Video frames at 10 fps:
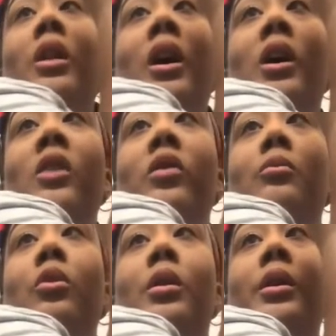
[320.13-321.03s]
like even
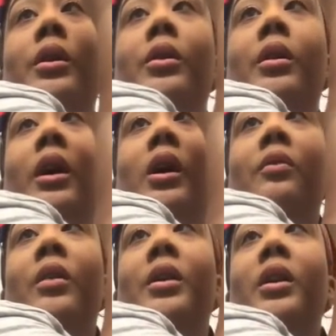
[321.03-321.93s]
more cleaner, like
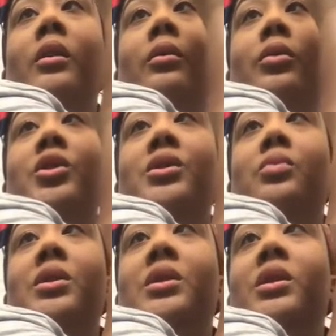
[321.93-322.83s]
if I didn't just
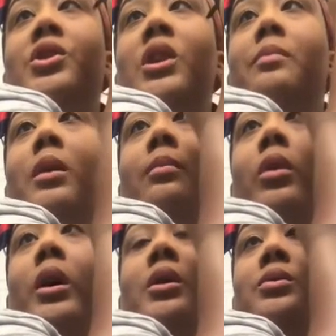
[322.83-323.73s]
recently shape my
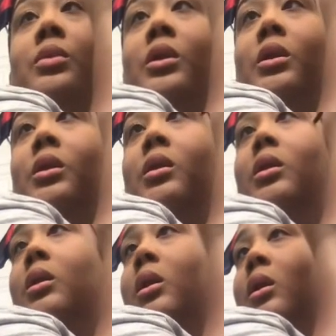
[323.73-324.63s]
brows with a
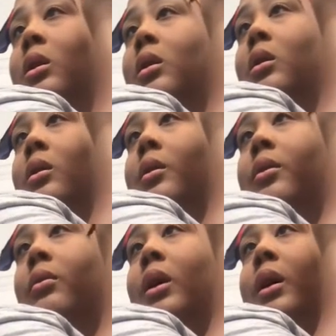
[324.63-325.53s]

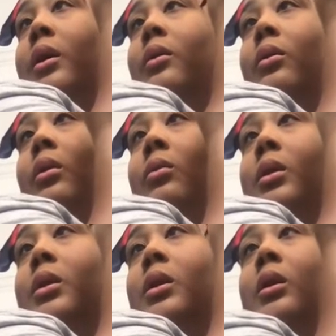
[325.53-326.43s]
thread or
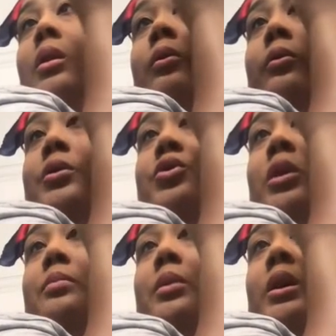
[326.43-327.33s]
with the
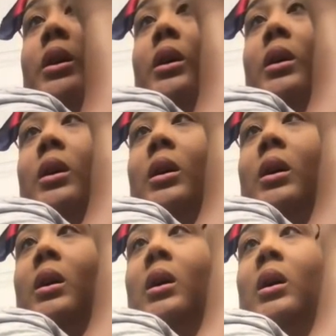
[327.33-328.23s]
straight blade.
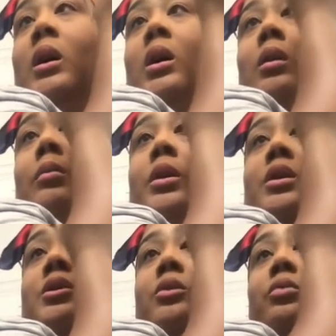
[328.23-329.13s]
But there's no